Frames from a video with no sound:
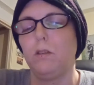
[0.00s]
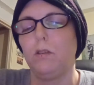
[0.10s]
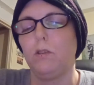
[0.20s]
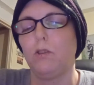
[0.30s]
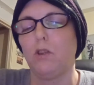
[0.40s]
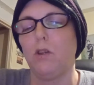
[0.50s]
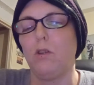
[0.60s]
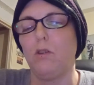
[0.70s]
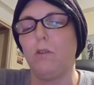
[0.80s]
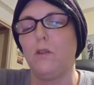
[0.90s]

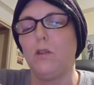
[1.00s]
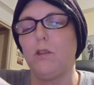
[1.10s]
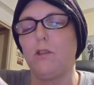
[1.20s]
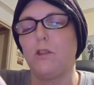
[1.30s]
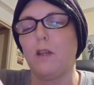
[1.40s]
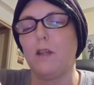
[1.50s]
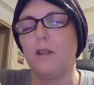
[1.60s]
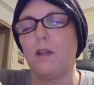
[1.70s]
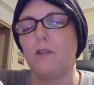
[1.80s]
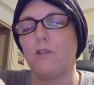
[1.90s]
So I'd say
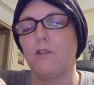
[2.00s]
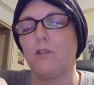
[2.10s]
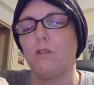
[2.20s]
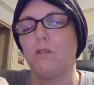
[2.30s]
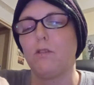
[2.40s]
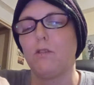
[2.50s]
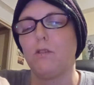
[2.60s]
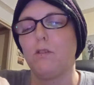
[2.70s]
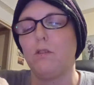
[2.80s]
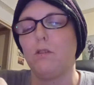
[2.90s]
that's
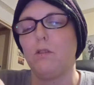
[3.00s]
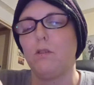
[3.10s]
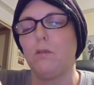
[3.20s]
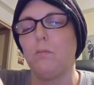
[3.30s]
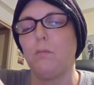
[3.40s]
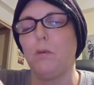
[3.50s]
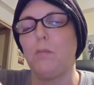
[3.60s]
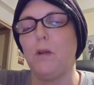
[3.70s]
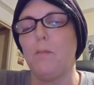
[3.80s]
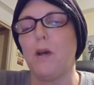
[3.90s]

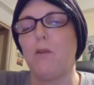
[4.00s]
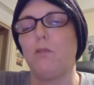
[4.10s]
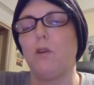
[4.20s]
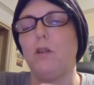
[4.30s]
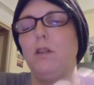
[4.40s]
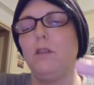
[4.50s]
probably about right.